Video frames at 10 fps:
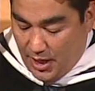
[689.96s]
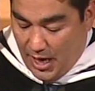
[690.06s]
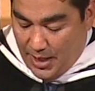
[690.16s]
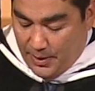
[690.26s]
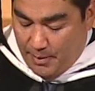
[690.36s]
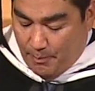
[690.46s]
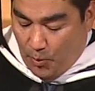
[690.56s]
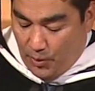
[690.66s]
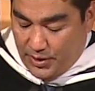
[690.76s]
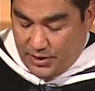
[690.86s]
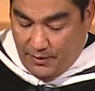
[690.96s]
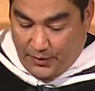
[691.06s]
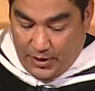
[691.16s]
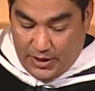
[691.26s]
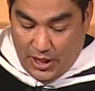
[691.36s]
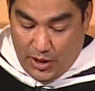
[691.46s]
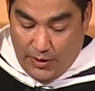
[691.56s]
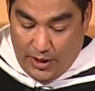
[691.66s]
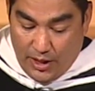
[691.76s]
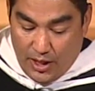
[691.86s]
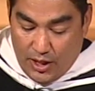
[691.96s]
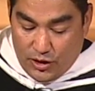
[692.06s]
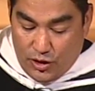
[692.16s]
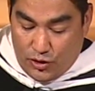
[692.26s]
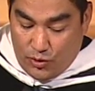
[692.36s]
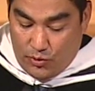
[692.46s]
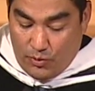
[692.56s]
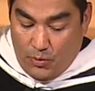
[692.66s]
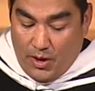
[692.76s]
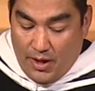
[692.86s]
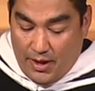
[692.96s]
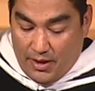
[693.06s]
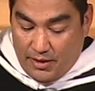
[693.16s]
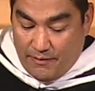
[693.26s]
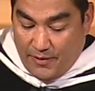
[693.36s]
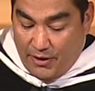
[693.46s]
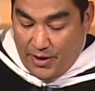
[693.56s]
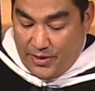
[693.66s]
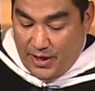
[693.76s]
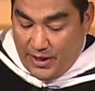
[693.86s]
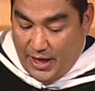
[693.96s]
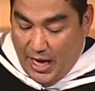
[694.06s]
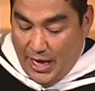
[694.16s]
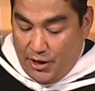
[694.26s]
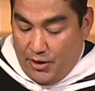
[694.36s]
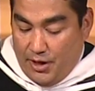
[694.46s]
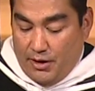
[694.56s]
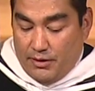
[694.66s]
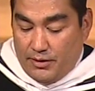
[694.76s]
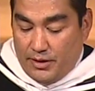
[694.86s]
and the importance of continuing to do the very thing that got you here,